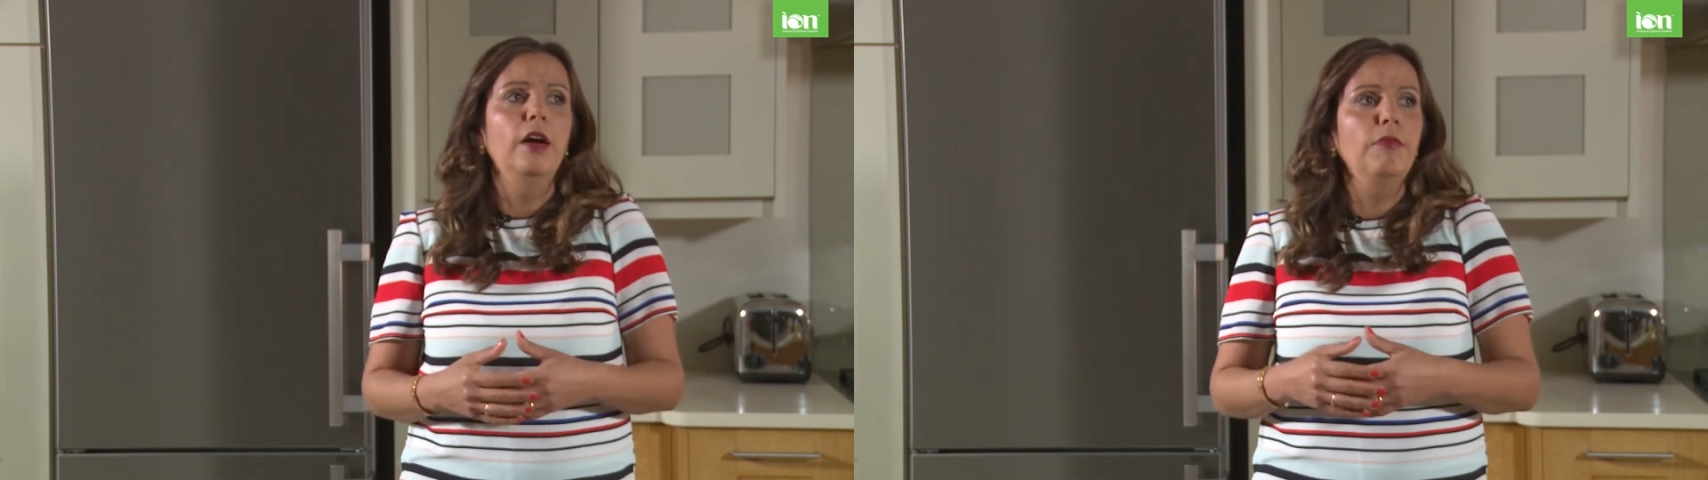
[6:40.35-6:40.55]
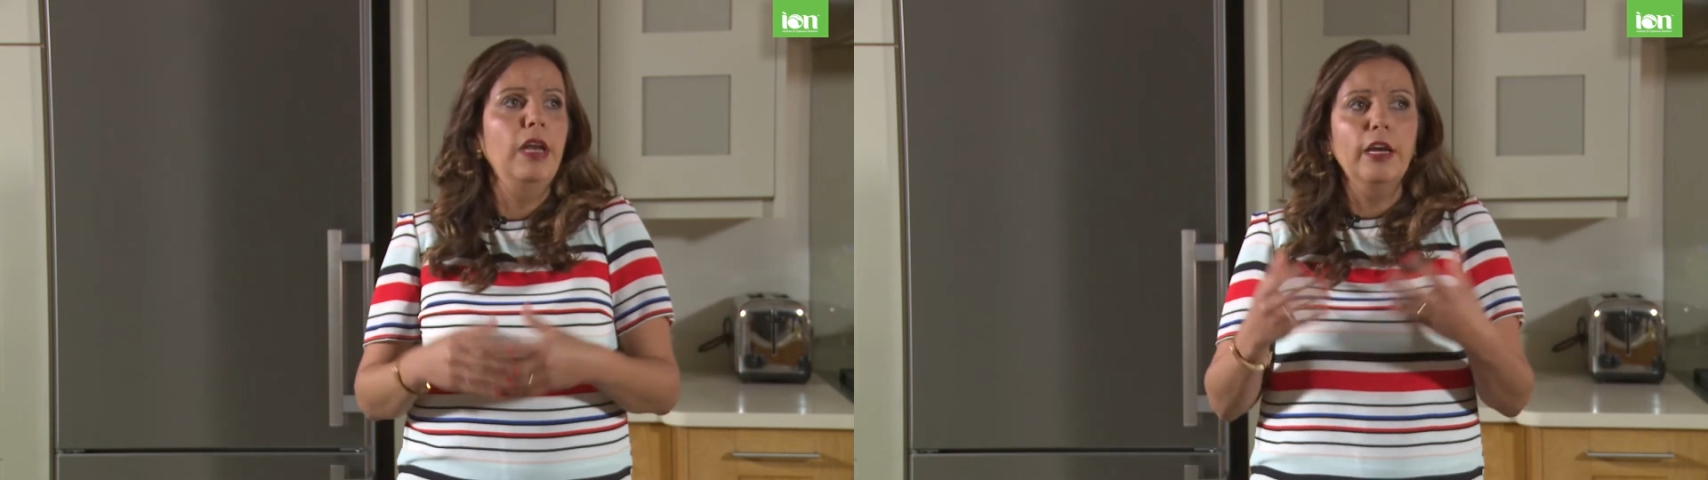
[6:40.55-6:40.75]

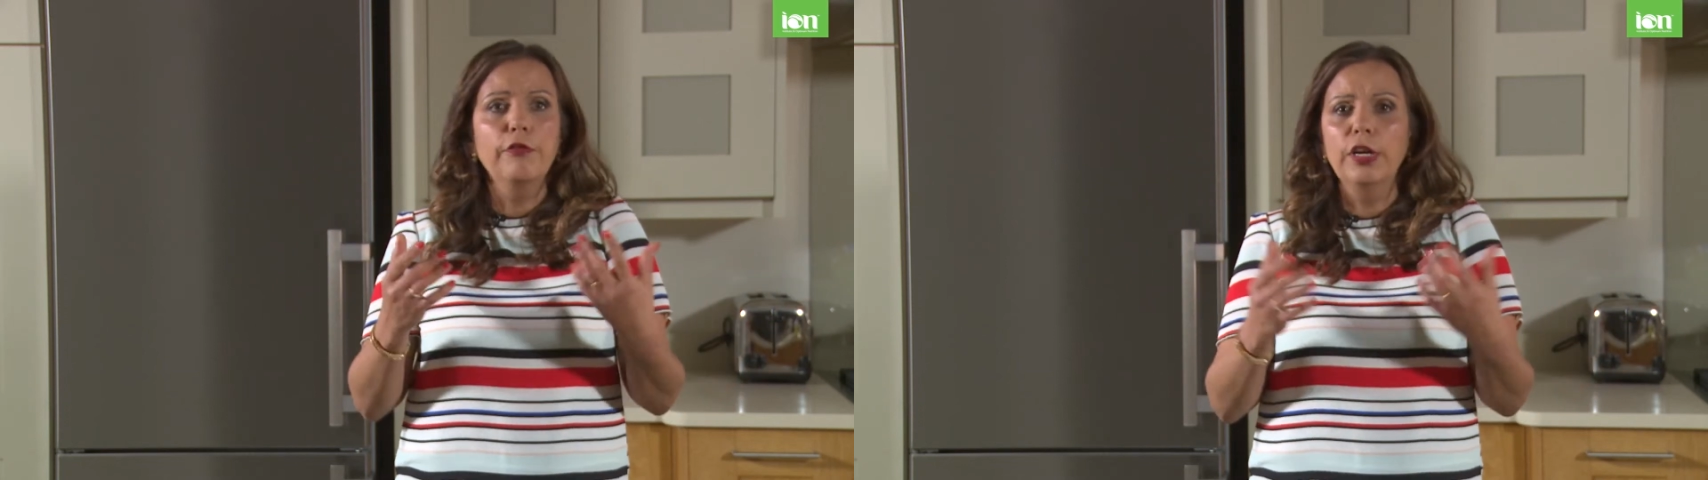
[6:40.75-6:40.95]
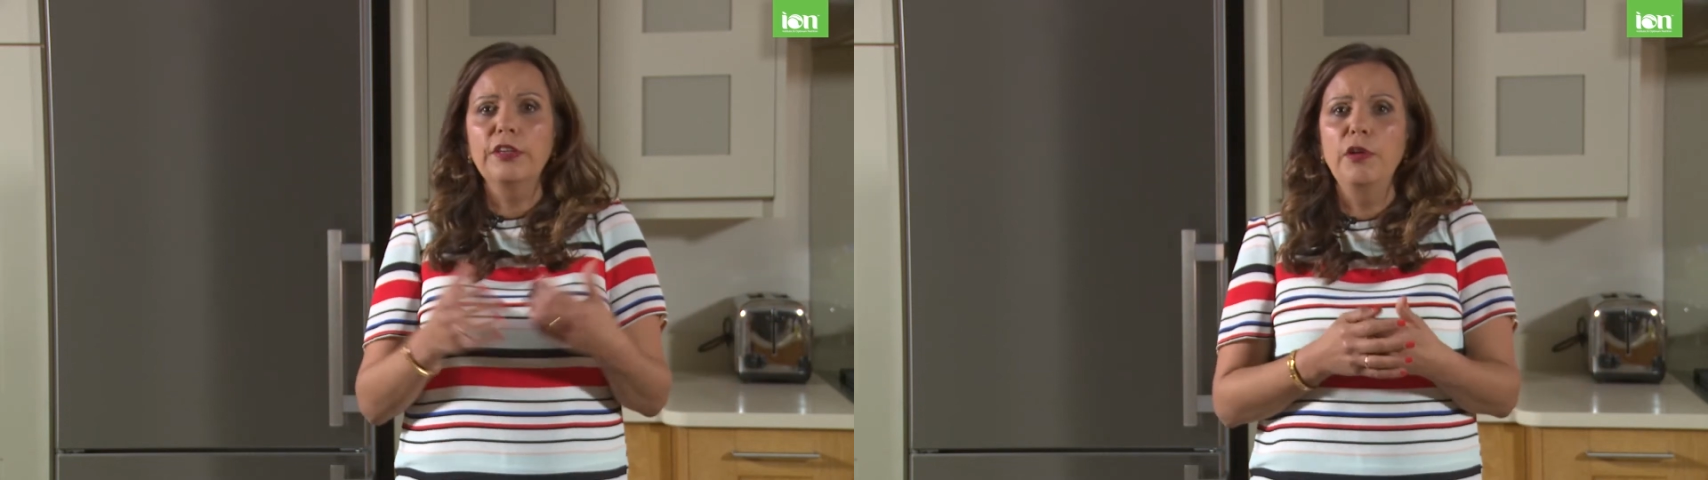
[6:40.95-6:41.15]
like,
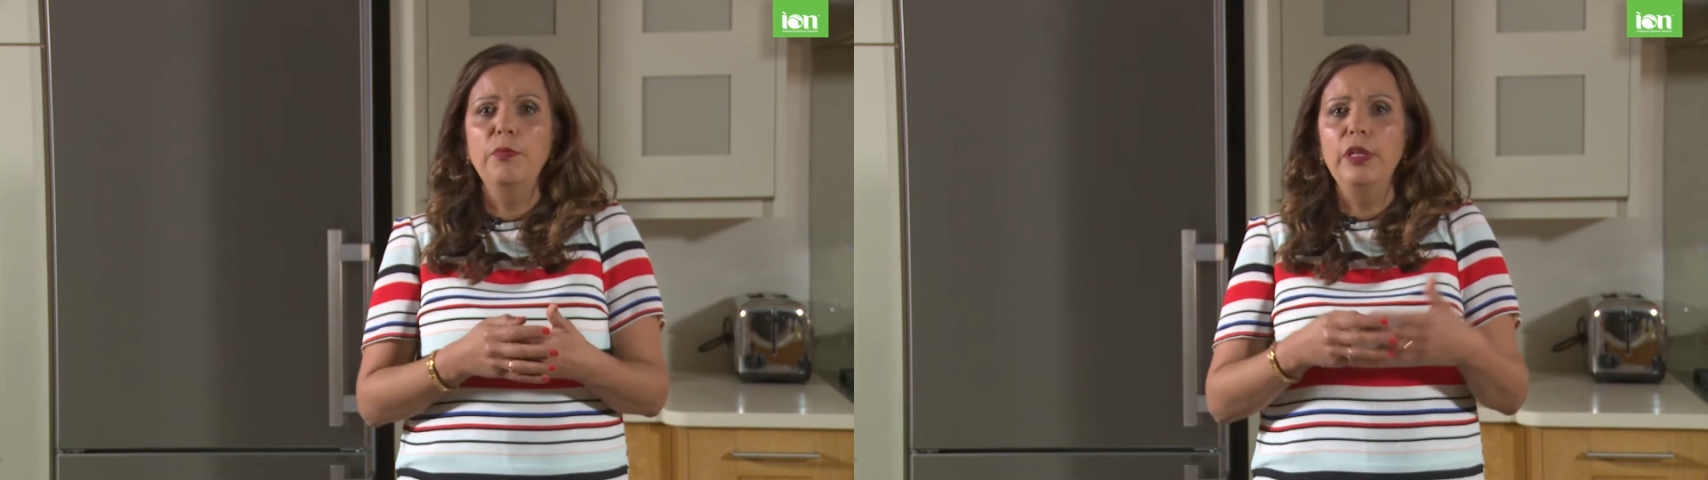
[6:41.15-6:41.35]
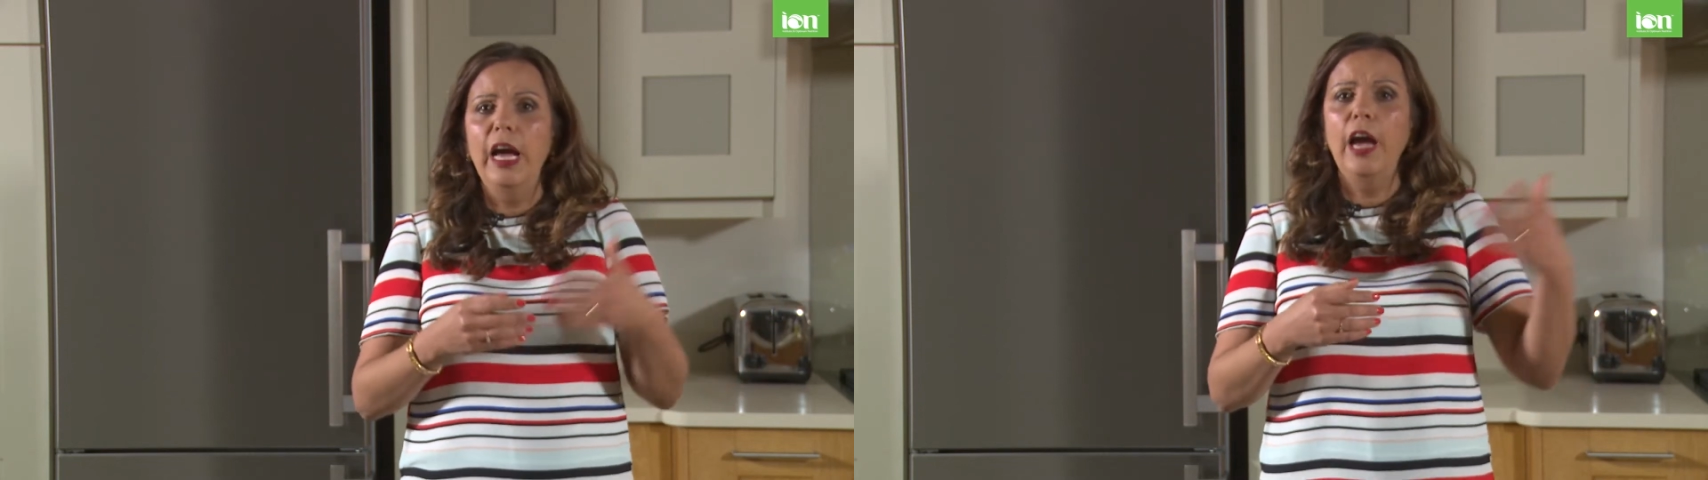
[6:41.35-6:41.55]
for example,
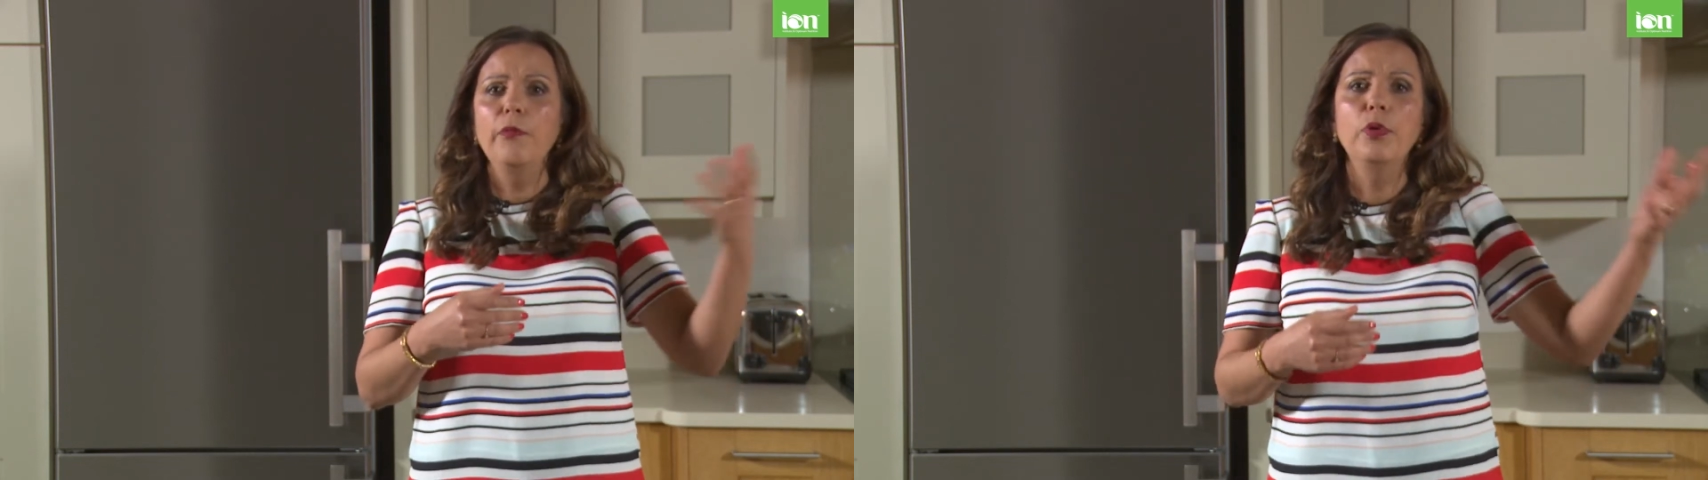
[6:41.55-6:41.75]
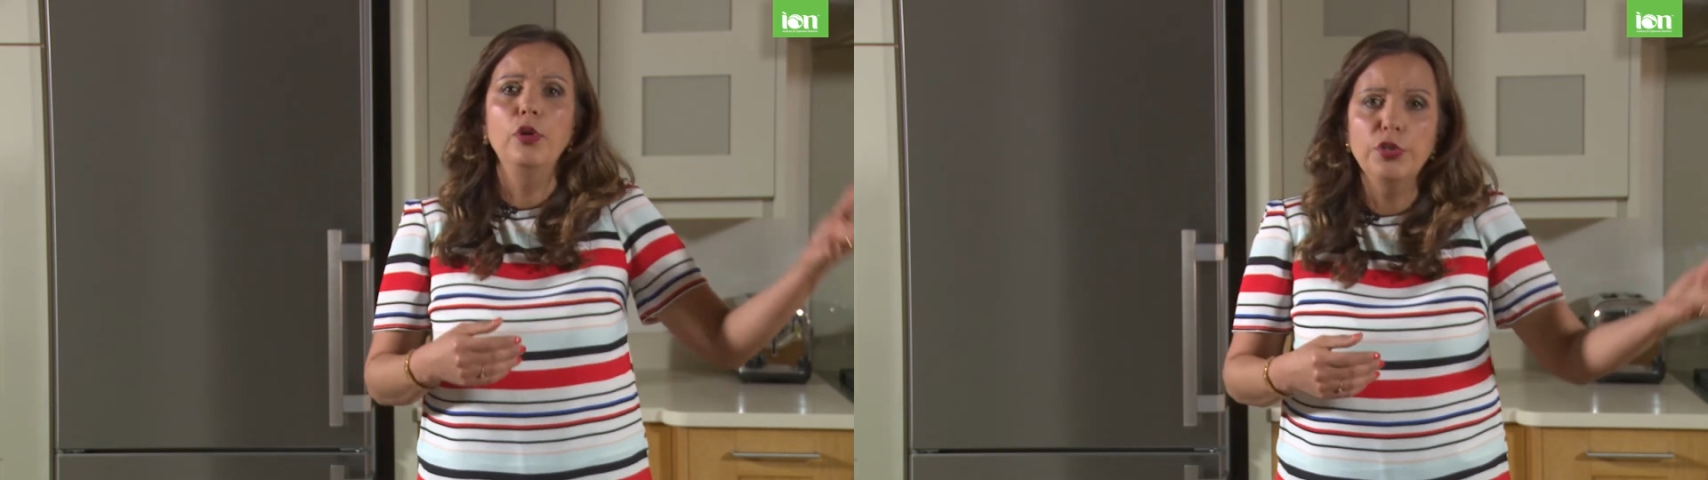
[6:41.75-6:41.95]
the high
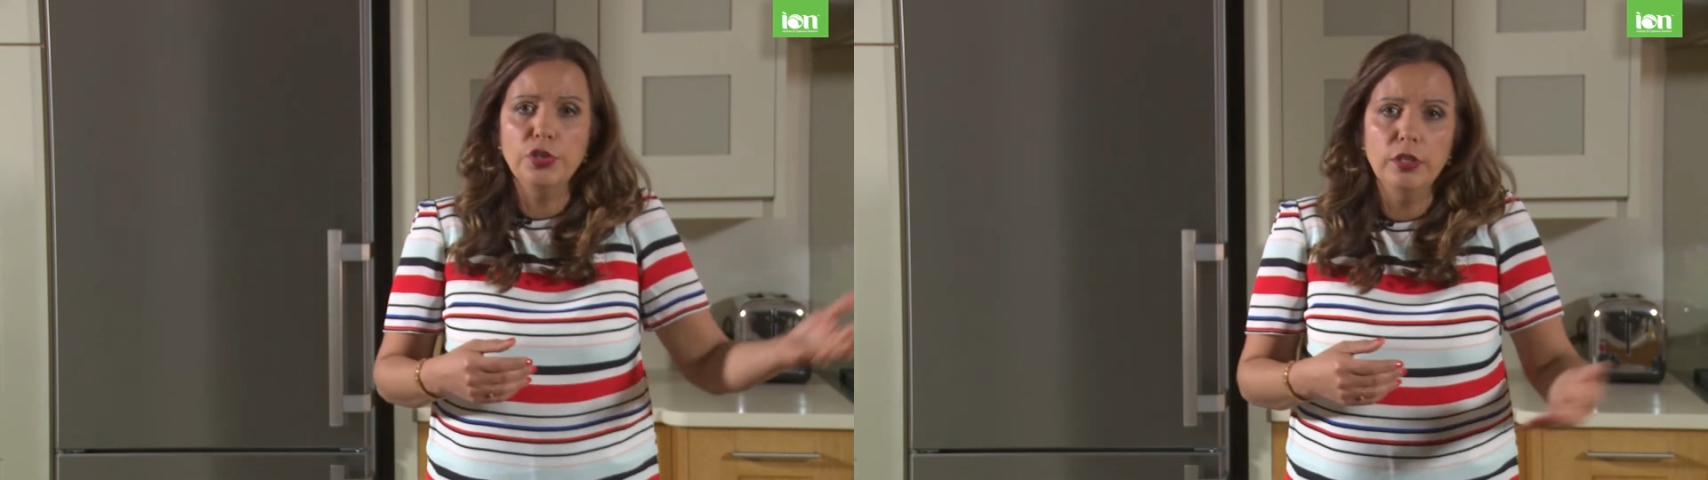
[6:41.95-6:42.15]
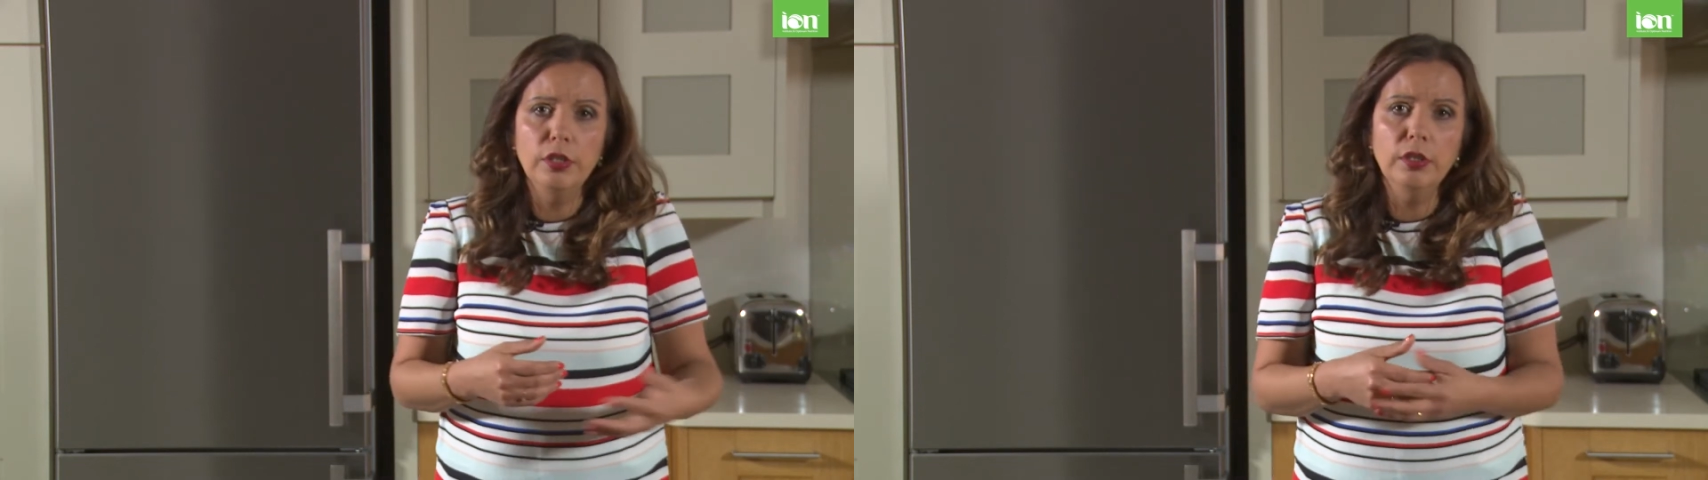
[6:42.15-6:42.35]

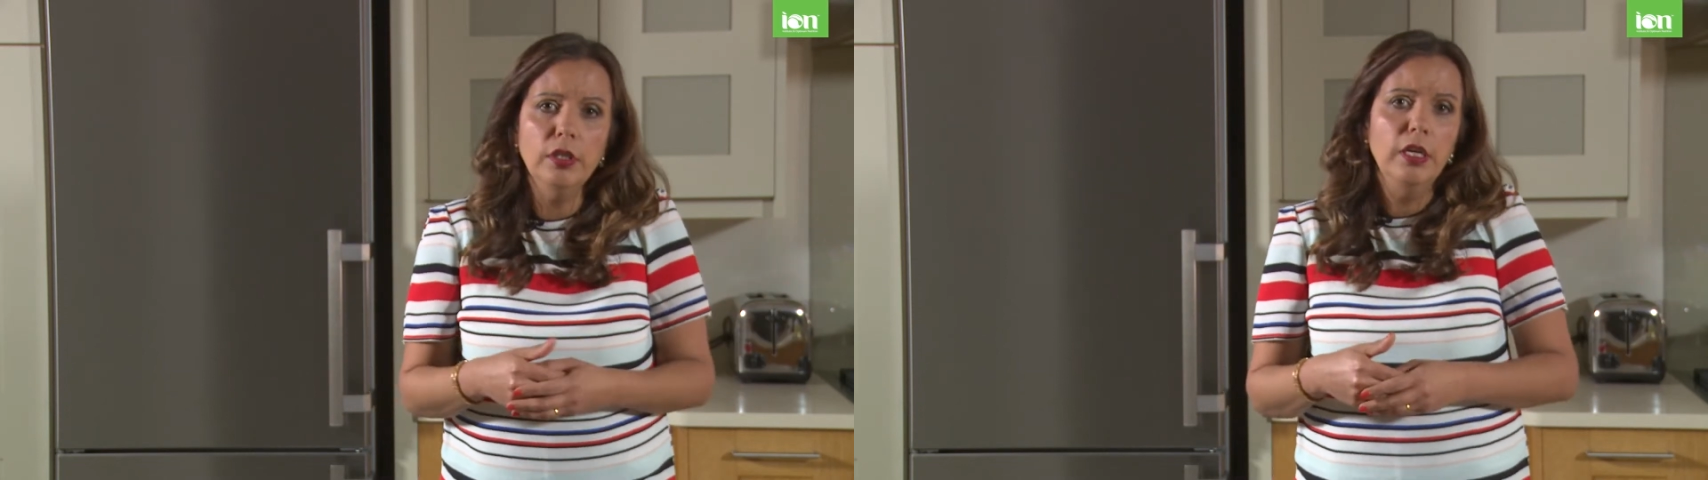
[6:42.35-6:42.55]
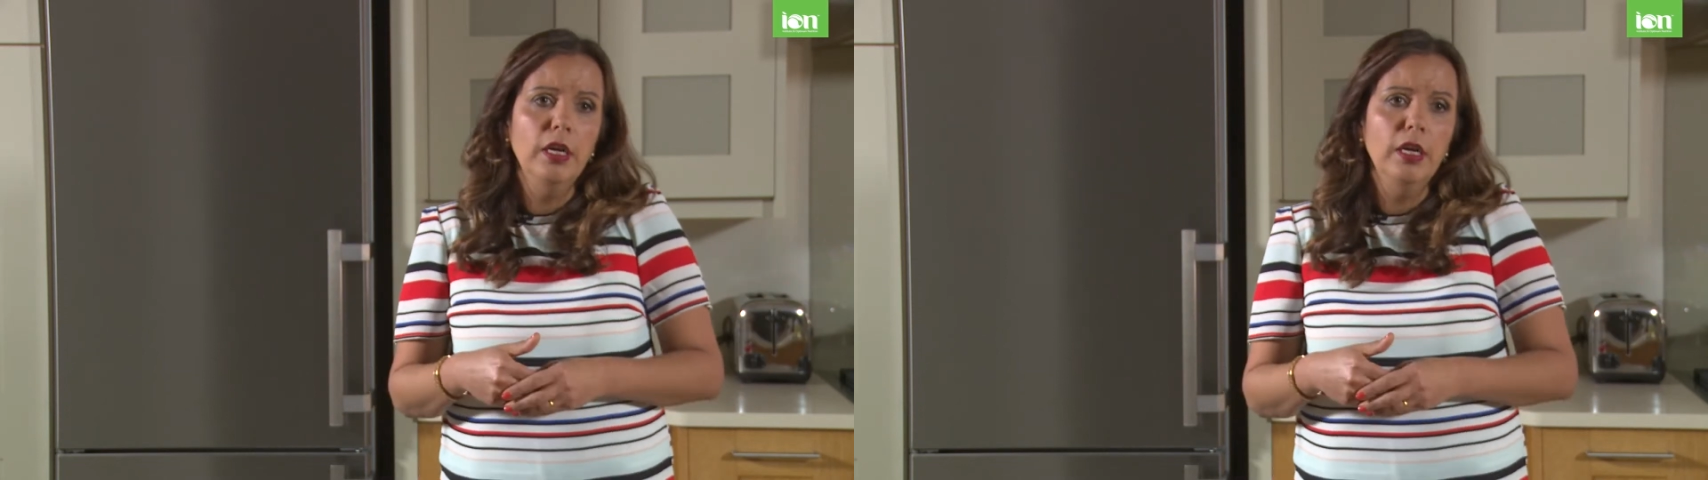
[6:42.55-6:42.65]
pollution,